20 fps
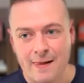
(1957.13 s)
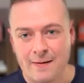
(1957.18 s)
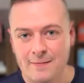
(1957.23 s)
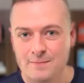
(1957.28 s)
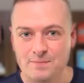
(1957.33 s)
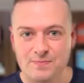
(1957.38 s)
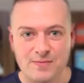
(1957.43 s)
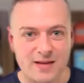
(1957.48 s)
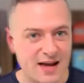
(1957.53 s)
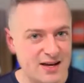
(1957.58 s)

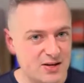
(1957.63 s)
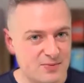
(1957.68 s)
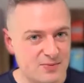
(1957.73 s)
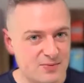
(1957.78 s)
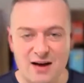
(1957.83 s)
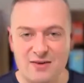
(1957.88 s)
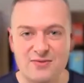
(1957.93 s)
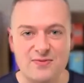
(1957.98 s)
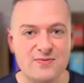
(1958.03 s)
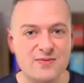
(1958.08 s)
and you may
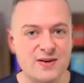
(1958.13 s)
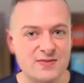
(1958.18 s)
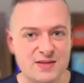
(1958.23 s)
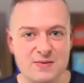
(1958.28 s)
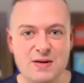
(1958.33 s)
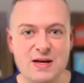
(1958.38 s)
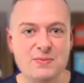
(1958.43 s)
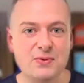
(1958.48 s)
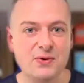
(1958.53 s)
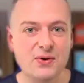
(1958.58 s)
have 50
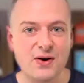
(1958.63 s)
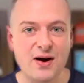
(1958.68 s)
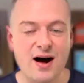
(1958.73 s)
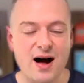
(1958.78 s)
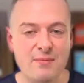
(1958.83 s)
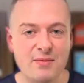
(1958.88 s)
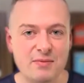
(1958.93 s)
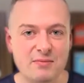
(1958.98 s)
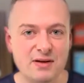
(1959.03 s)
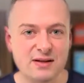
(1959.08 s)
people comment
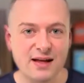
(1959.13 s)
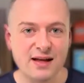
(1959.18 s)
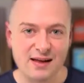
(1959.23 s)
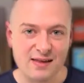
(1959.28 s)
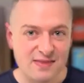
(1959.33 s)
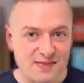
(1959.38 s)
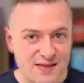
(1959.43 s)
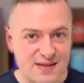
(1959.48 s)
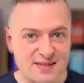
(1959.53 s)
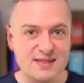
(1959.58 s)
and be like,
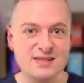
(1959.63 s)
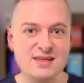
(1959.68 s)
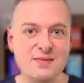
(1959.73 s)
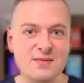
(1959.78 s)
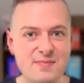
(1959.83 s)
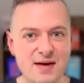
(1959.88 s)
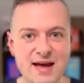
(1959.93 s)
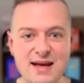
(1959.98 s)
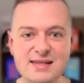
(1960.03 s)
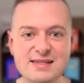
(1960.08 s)
this is
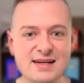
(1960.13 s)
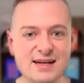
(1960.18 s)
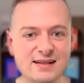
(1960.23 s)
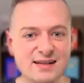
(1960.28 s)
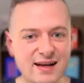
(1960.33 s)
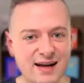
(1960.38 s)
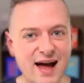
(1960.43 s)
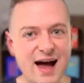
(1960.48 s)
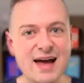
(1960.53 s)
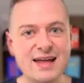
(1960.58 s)
amazing.
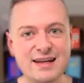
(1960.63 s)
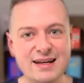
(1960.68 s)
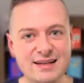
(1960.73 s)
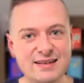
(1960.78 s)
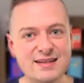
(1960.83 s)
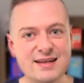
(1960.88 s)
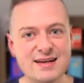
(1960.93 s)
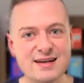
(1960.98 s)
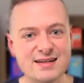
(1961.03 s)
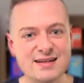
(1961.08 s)
Like, I need
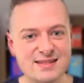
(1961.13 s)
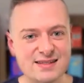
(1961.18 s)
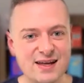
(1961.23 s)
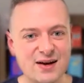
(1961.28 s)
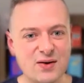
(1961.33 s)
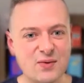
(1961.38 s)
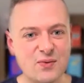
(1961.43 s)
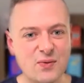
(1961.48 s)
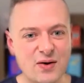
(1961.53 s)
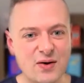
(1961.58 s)
this. Like,
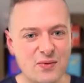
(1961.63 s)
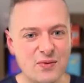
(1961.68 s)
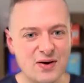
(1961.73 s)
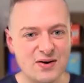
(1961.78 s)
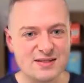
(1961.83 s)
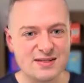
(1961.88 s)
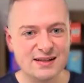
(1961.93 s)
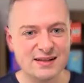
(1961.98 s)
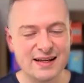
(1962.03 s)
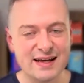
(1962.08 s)
where's
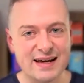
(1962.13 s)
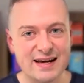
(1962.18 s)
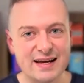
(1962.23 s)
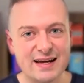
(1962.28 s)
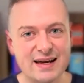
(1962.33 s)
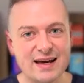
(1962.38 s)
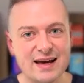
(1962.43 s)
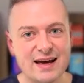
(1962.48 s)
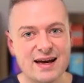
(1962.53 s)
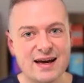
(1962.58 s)
the link?
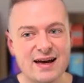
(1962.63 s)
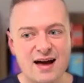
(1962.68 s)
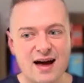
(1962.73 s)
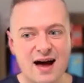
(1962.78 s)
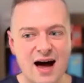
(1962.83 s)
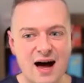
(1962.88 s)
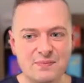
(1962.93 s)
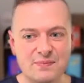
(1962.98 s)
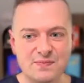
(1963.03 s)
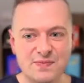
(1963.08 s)

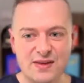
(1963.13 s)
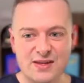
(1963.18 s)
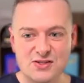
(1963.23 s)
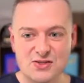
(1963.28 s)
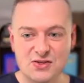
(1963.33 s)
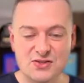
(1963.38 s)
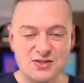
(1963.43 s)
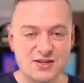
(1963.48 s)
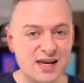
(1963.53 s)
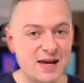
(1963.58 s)
So
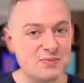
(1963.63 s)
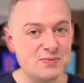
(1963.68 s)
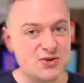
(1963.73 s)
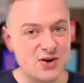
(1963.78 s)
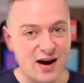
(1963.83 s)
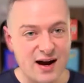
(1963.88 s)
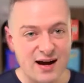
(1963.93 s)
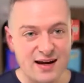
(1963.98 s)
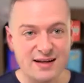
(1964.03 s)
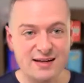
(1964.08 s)
just keep
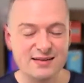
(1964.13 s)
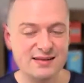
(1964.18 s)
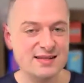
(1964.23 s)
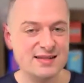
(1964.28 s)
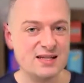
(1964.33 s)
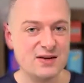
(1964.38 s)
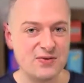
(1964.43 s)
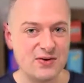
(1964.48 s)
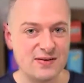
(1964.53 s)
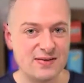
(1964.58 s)
trying these
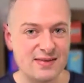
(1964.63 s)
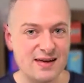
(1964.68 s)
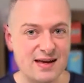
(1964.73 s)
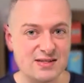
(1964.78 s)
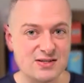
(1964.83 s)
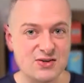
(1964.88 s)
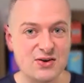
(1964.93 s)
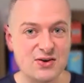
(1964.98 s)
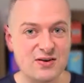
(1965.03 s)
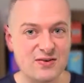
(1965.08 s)
different things and
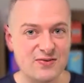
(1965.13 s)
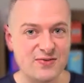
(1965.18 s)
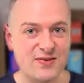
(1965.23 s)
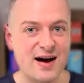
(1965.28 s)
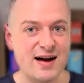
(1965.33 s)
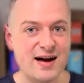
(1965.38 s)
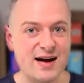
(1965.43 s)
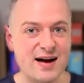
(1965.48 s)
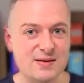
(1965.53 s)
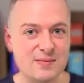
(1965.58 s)
you're going to
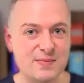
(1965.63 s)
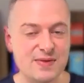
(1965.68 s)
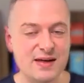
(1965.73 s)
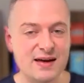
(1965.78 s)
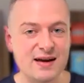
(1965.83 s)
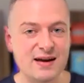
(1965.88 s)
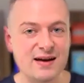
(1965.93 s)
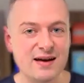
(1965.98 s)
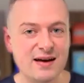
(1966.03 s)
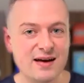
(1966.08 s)
find
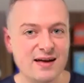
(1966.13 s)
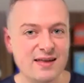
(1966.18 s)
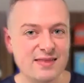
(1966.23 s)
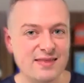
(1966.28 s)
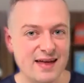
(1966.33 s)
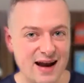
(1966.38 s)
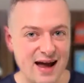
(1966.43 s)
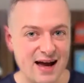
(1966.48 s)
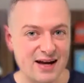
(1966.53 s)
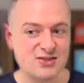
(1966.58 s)
something that
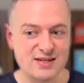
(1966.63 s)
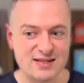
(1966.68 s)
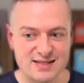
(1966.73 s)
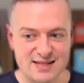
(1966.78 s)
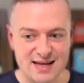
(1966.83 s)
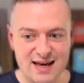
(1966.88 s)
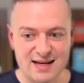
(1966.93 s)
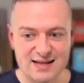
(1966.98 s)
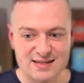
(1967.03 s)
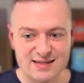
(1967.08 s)
actually
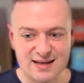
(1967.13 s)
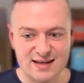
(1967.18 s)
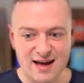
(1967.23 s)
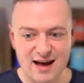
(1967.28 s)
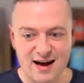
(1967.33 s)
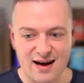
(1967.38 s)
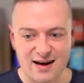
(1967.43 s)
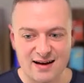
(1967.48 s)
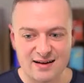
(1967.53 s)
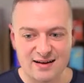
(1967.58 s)
takes.
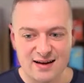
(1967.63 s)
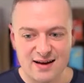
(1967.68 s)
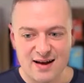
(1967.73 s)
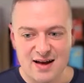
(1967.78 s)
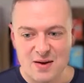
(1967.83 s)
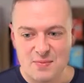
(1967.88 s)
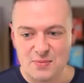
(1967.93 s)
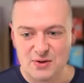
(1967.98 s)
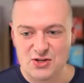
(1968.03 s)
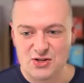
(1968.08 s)

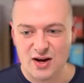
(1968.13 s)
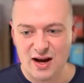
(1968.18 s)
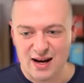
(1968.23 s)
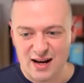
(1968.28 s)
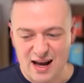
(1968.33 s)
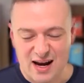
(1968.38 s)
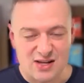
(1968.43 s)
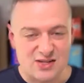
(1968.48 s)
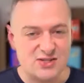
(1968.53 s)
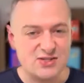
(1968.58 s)
But you got to
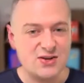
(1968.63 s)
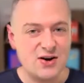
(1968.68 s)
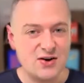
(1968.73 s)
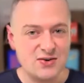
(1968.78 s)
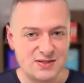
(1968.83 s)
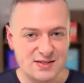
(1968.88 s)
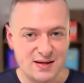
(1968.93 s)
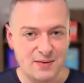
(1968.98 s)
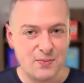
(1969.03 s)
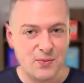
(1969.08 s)
kind of start
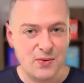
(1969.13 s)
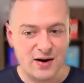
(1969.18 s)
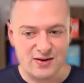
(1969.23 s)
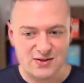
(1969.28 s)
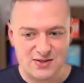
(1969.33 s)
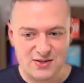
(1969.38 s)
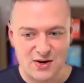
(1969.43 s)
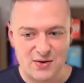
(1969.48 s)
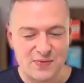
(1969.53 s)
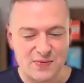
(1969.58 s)
somewhere. So
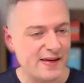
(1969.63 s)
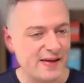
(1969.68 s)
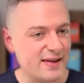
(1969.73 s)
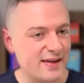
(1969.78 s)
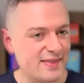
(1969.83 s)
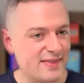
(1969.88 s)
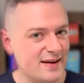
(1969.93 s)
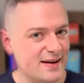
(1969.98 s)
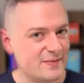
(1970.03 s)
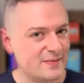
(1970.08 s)
don't think
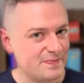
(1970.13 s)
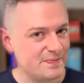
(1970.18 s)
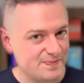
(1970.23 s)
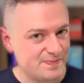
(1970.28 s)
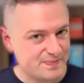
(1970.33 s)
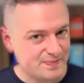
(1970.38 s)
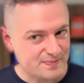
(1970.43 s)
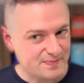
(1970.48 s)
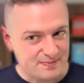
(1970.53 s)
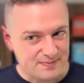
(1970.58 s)
that
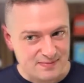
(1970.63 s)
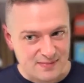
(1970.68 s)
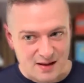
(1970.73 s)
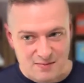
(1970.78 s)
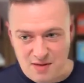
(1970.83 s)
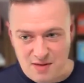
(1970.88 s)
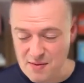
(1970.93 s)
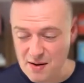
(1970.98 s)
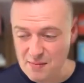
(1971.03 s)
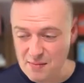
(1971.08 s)

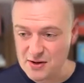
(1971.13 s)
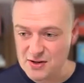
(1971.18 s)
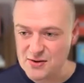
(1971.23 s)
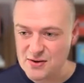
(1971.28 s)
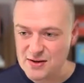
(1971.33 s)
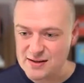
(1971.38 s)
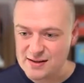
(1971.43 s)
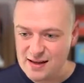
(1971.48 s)
maybe I'm going to do it